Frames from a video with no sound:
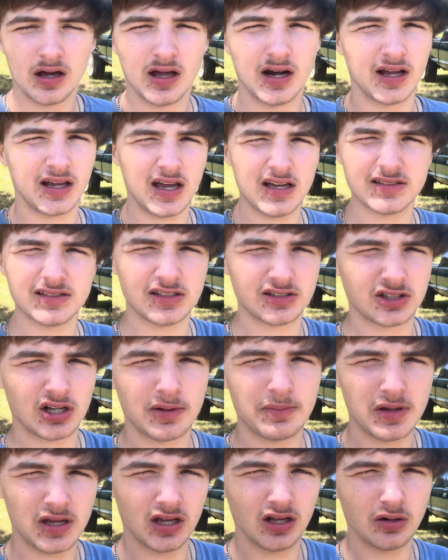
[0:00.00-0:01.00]
And I guess that's going
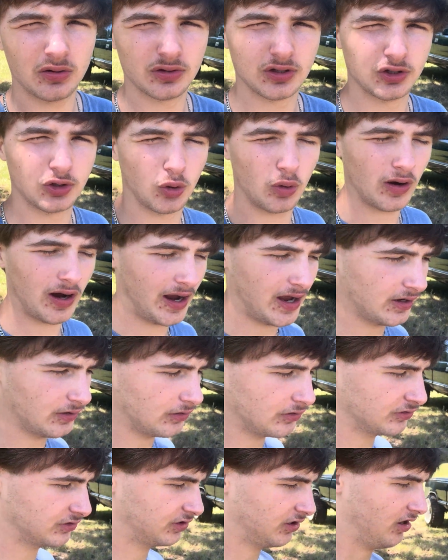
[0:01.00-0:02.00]
to be it on the door
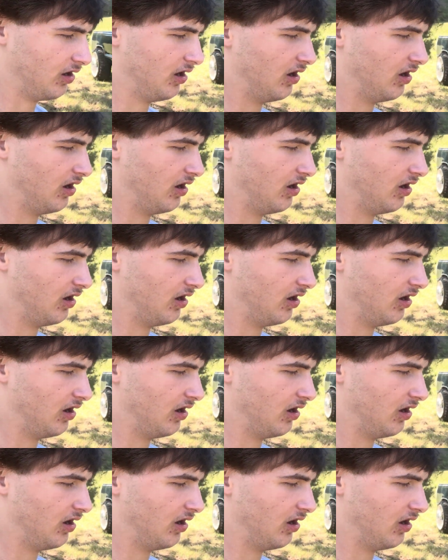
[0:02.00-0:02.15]
handles.